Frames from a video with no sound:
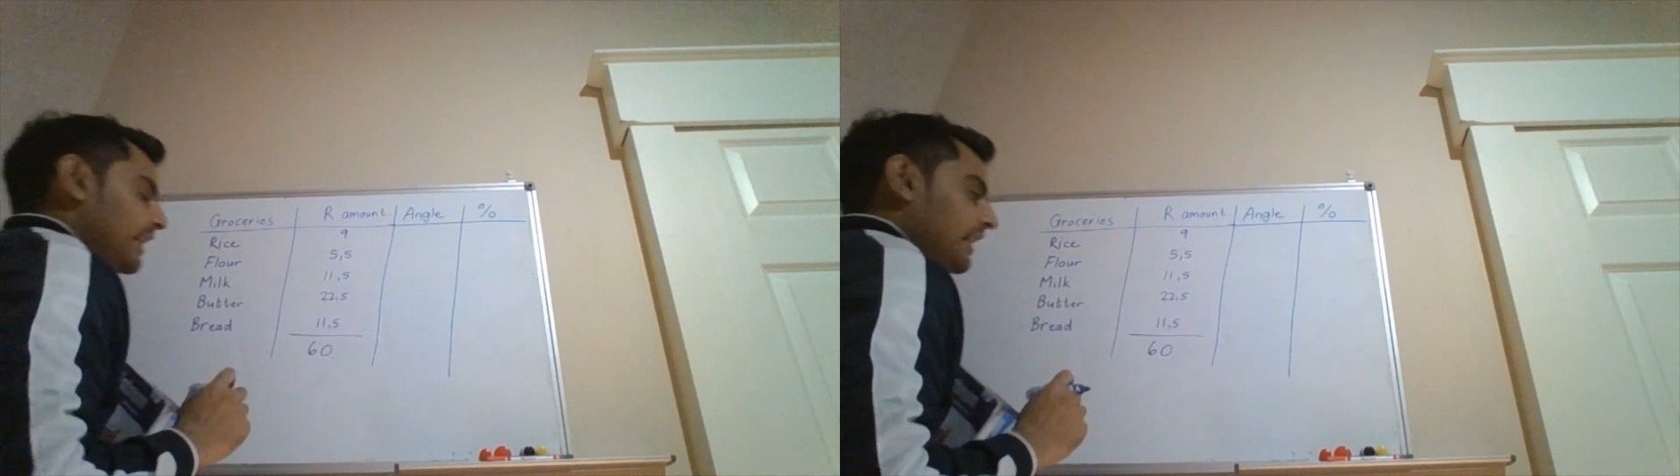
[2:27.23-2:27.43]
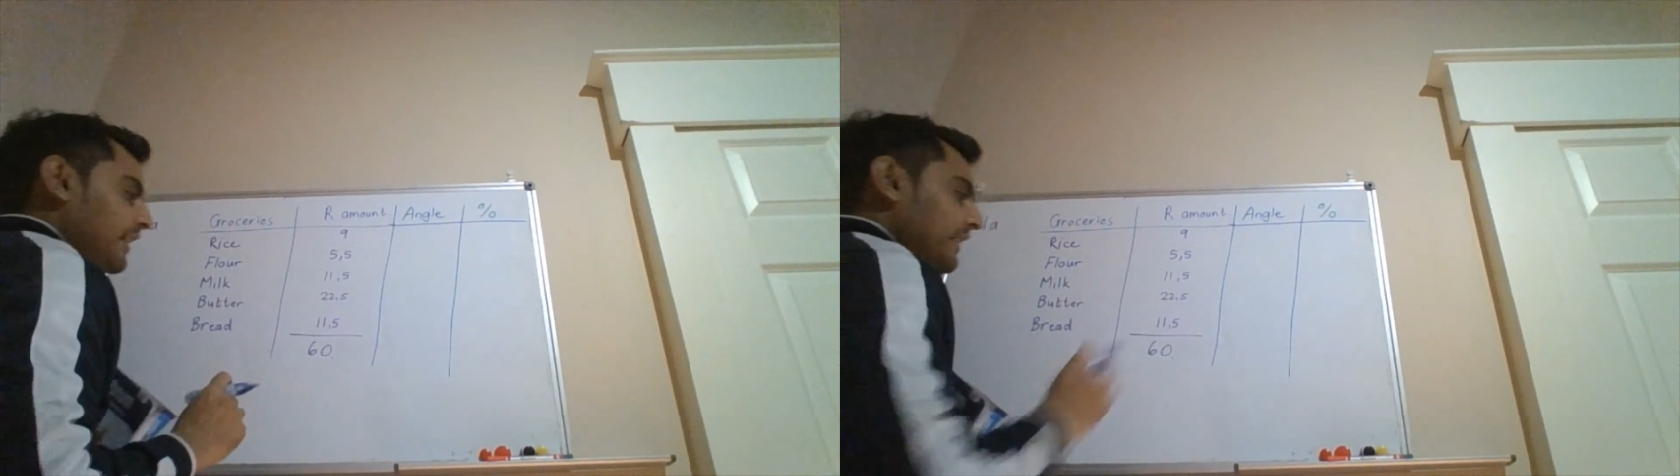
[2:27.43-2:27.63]

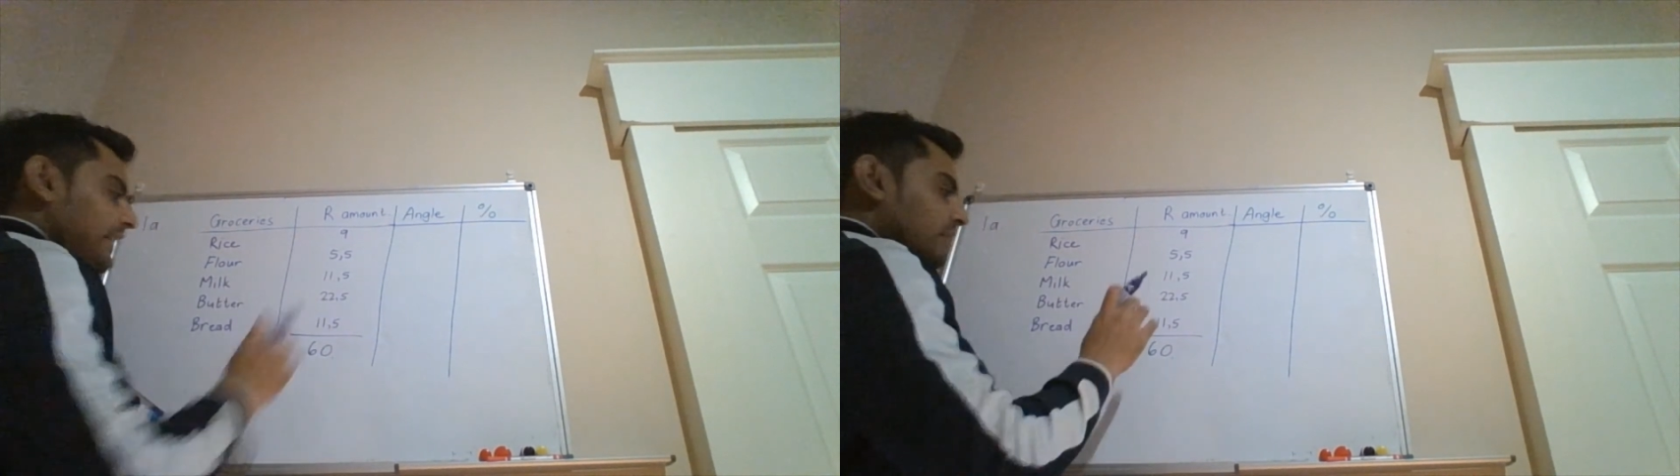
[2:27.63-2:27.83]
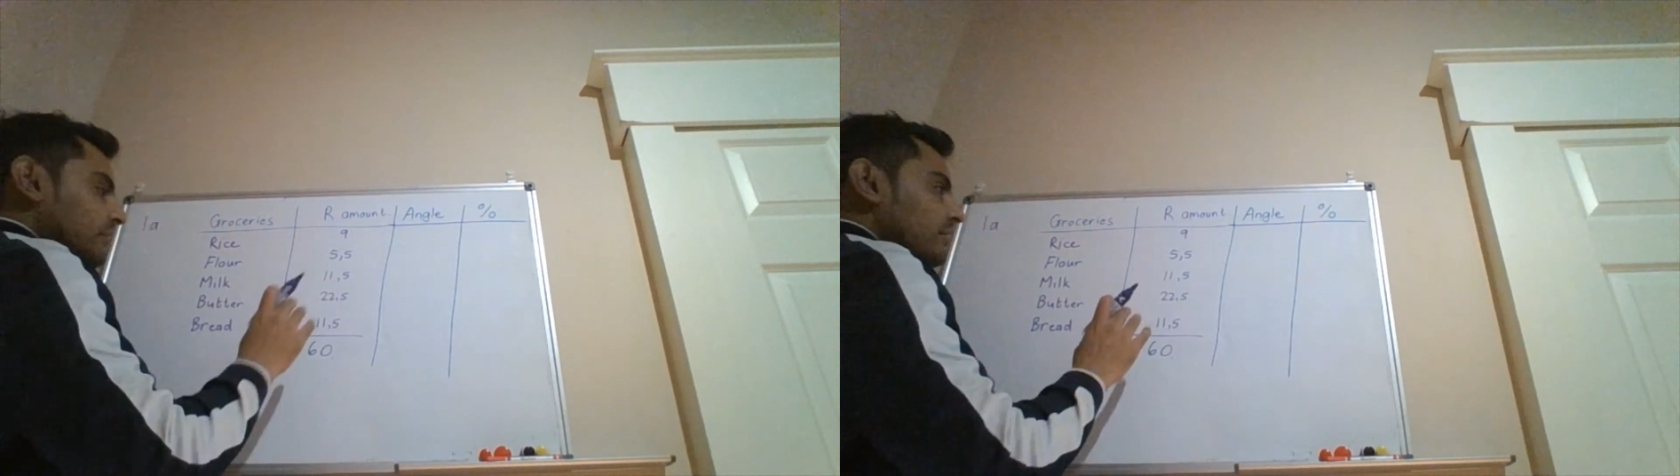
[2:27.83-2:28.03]
and
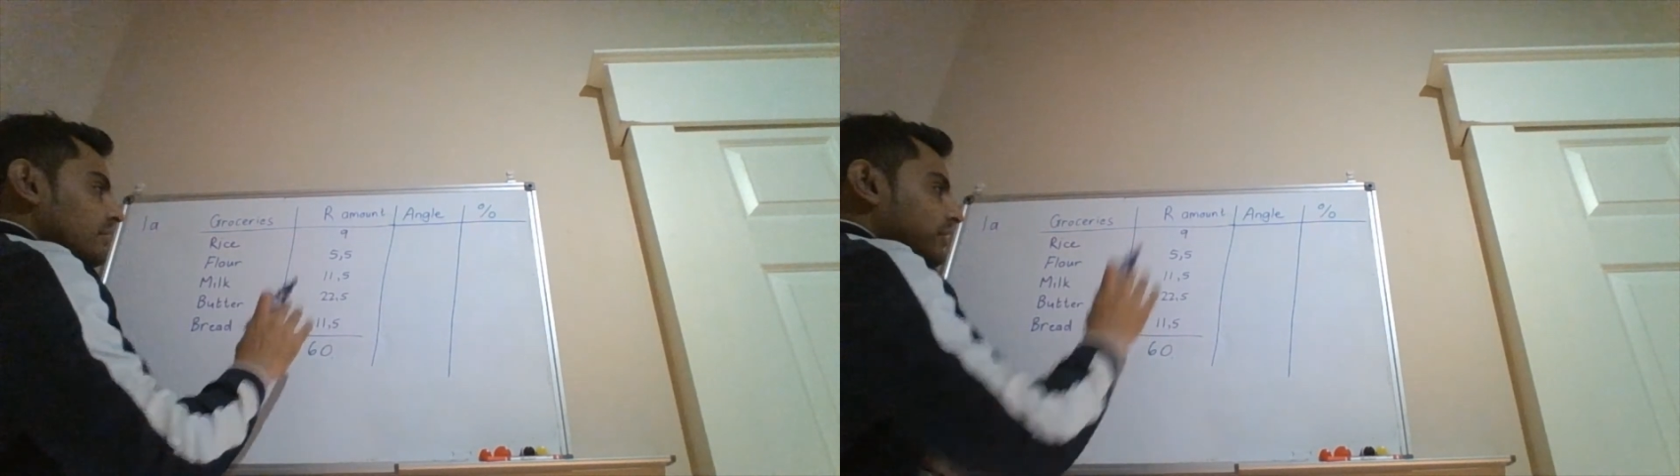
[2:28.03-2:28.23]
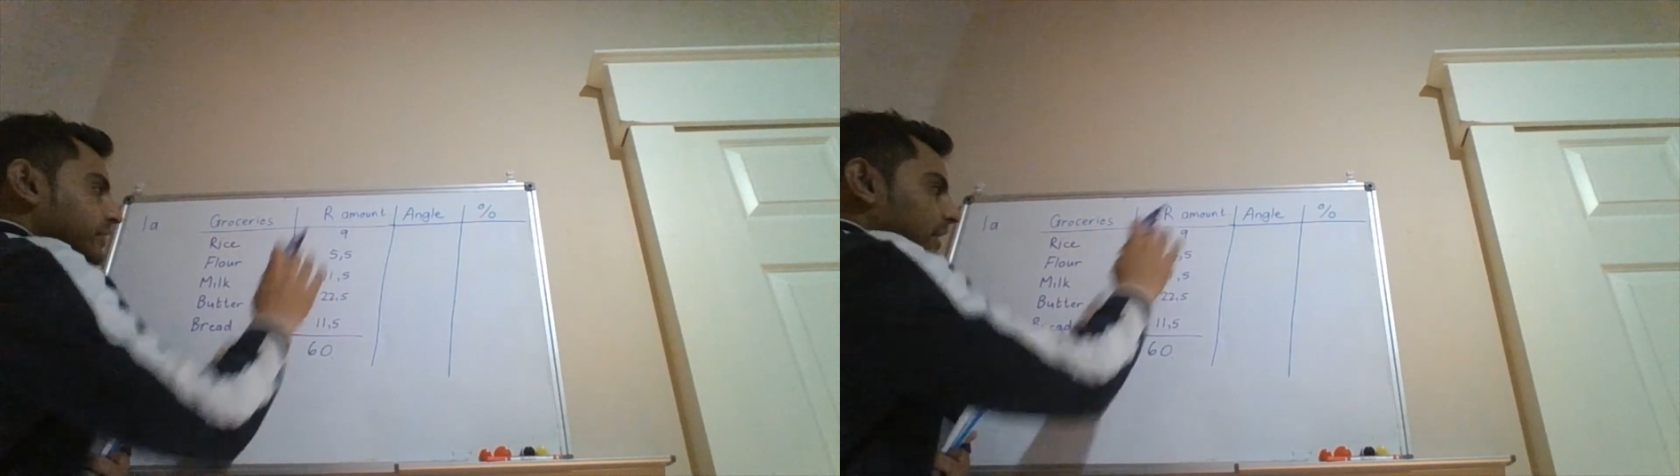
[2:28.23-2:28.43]
then
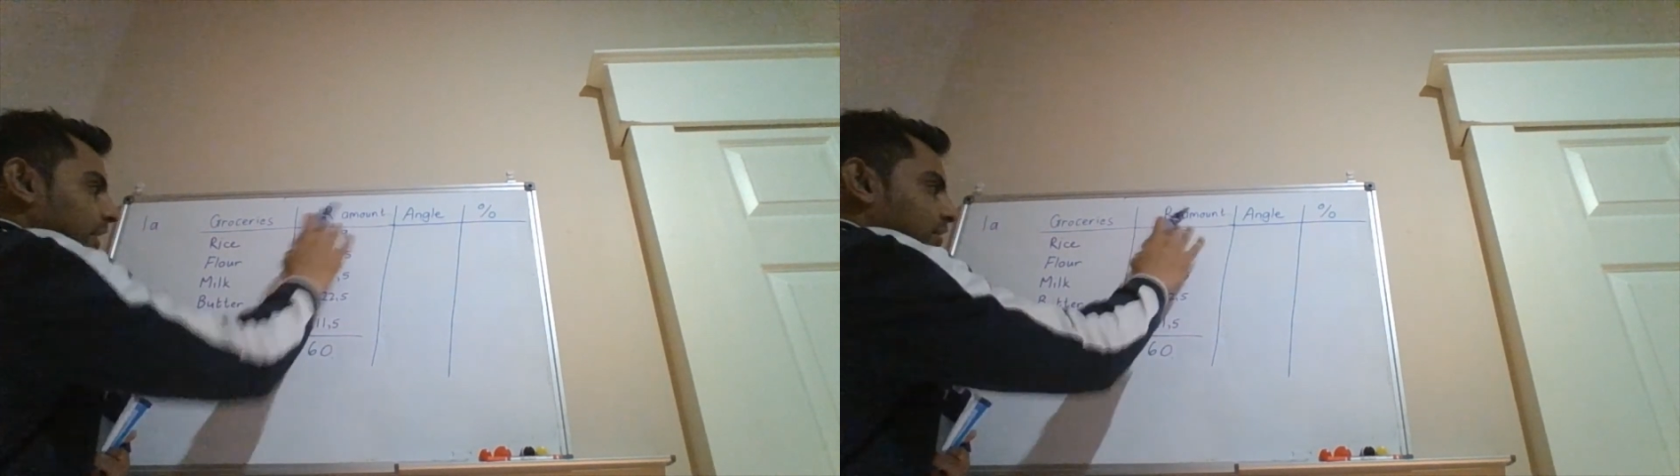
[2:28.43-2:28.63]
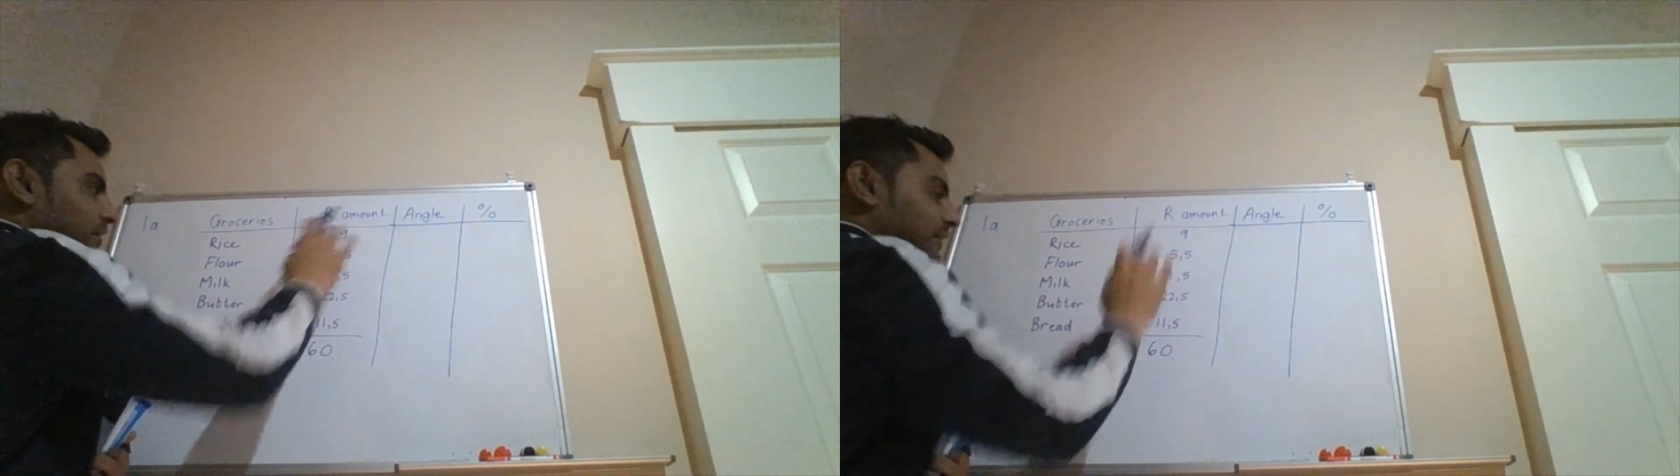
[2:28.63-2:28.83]

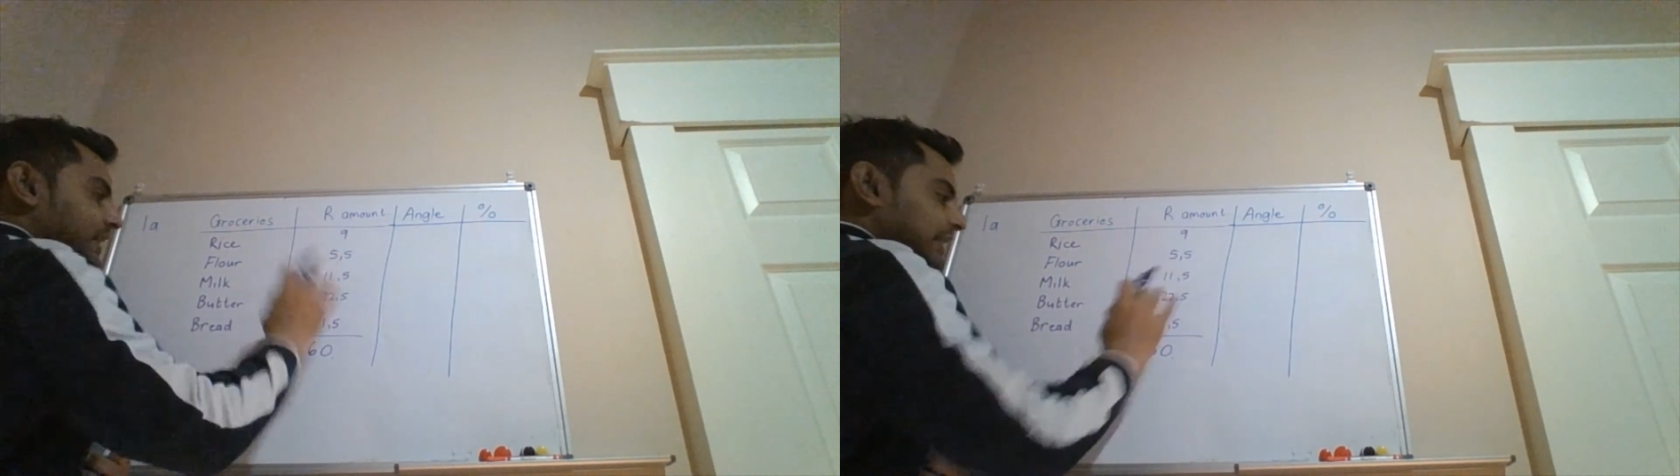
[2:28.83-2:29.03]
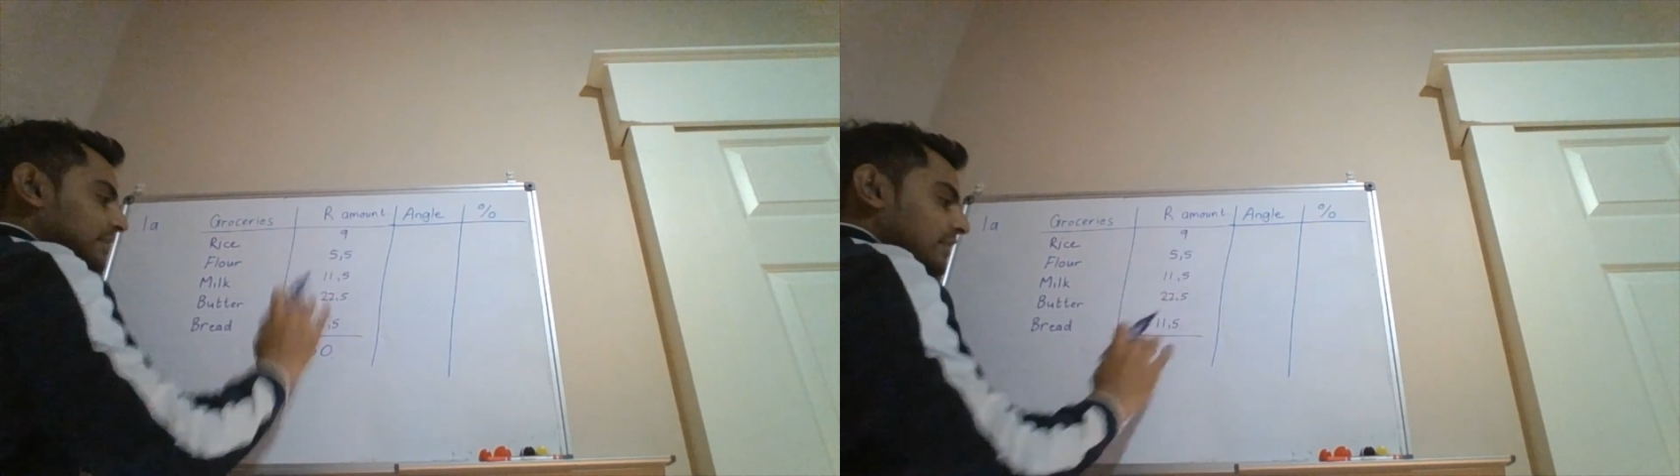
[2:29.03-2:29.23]
each of these